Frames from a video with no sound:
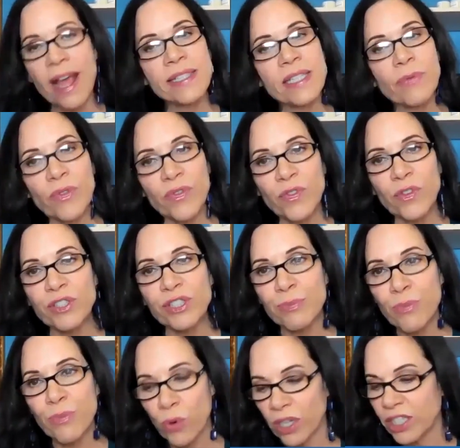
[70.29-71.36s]
as a reverse
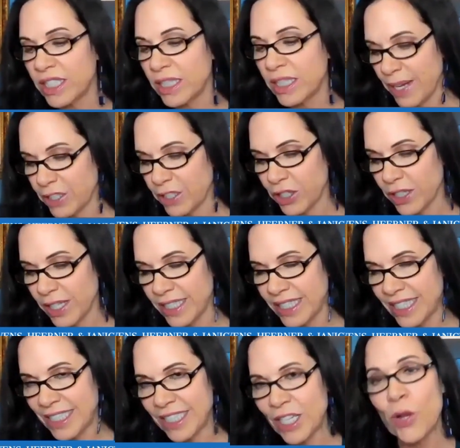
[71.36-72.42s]
mortgage
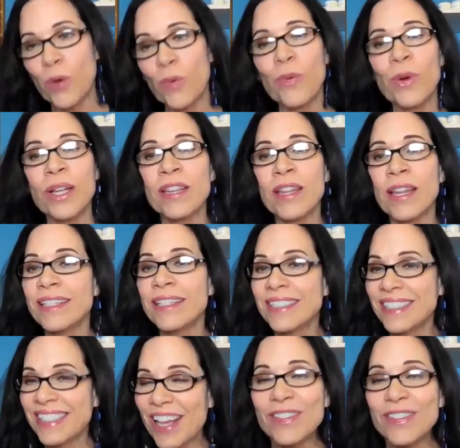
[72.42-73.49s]
specialist with
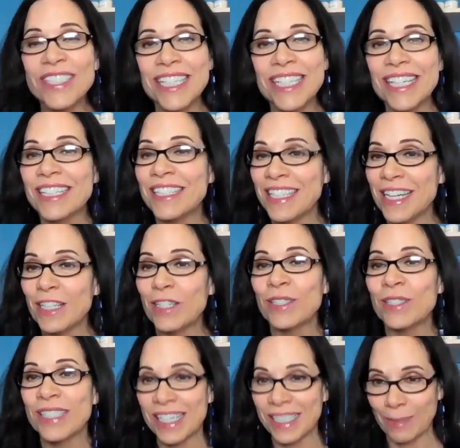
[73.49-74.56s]
17
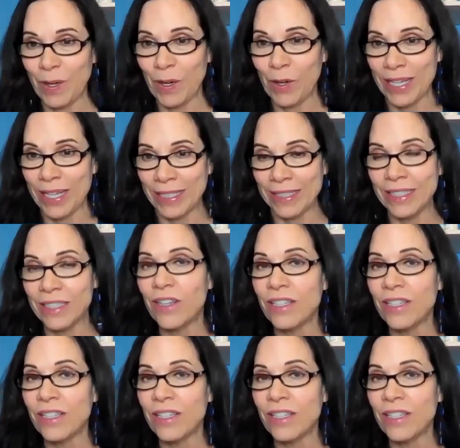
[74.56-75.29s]
years experience.